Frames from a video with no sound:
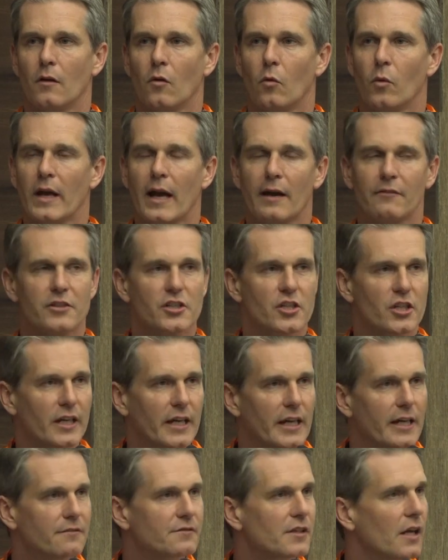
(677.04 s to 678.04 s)
We have
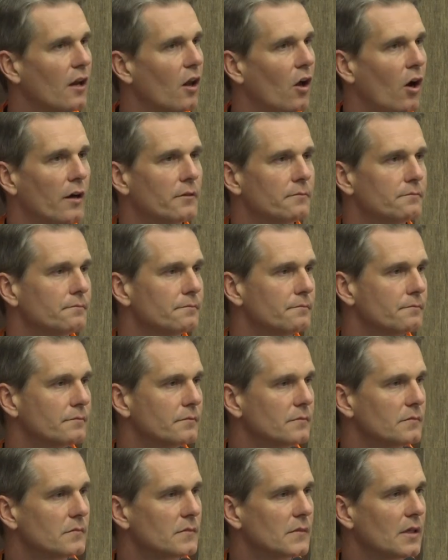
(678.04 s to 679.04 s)
achieved a lot,
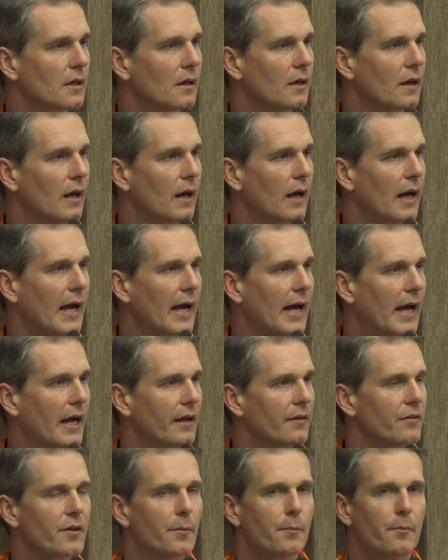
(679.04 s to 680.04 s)

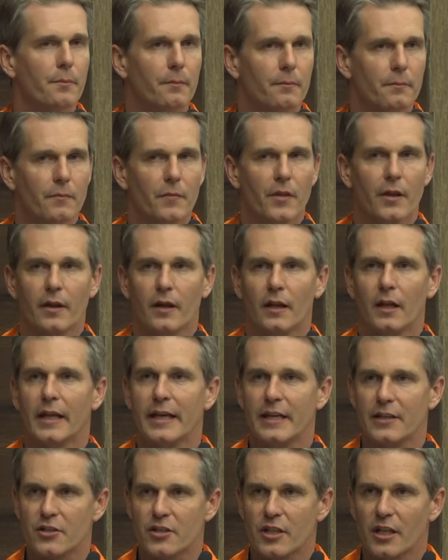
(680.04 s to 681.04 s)
and the
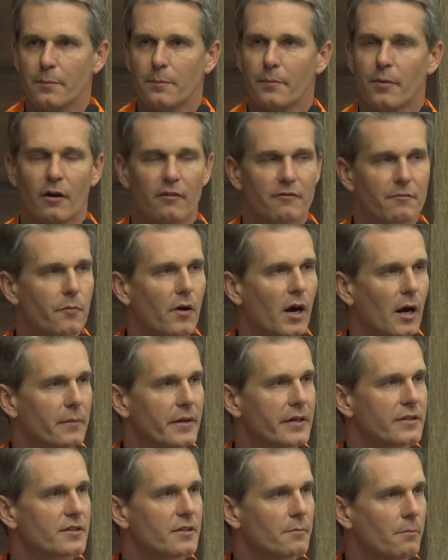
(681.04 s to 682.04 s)
leadership of Prime
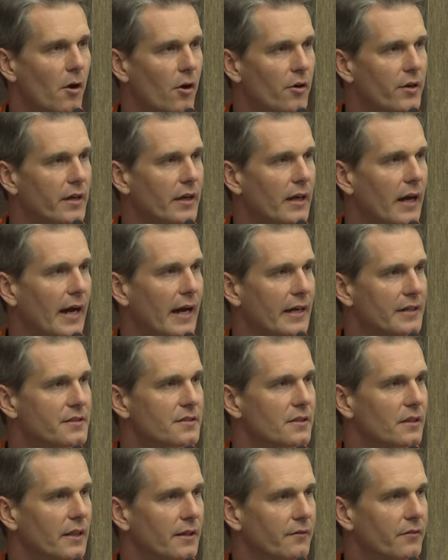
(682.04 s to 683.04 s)
Minister Modi has
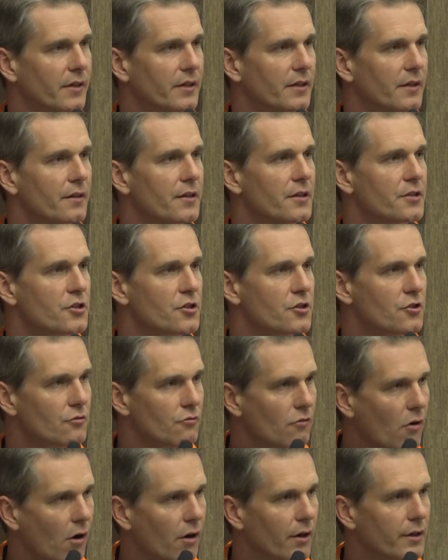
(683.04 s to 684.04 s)
delivered the
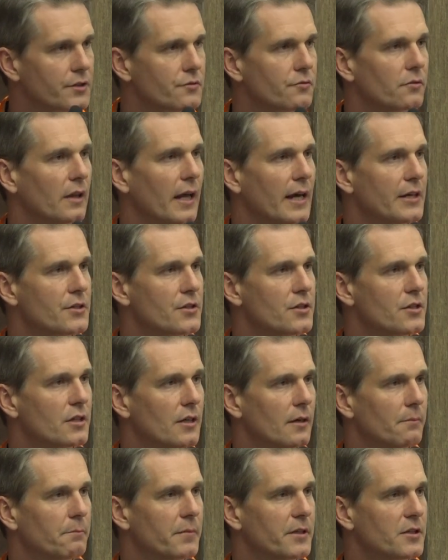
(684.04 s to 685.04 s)
strongest
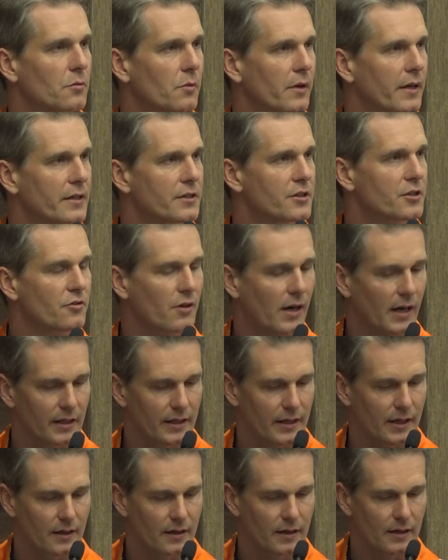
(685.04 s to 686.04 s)
relationship between
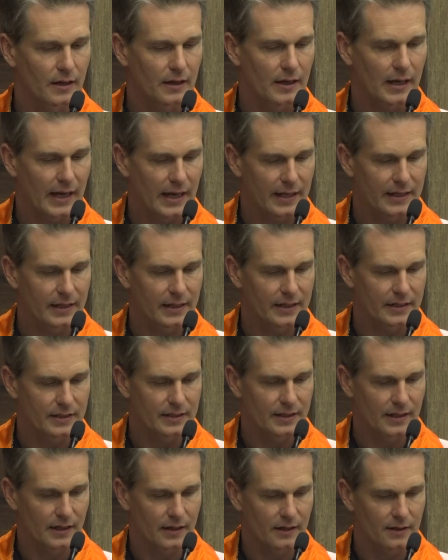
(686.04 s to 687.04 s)
Australia and
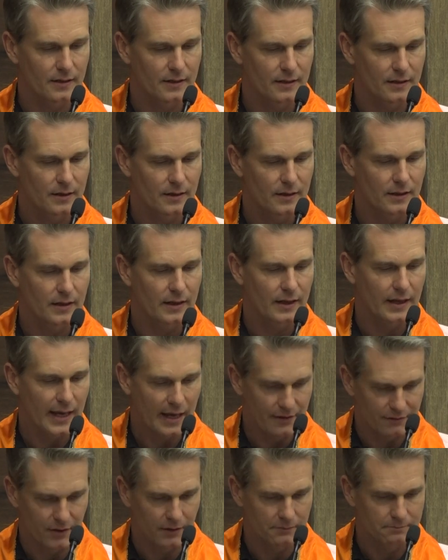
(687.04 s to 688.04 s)
India
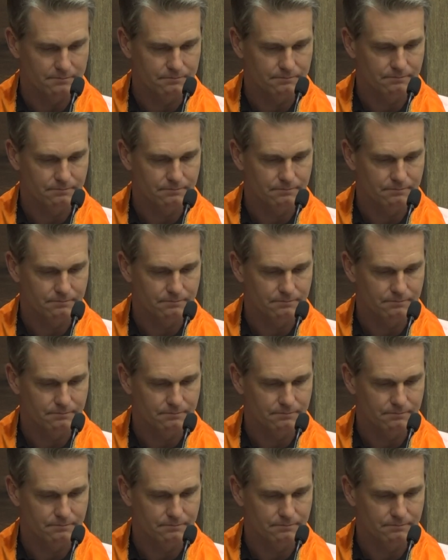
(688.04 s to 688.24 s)
ever.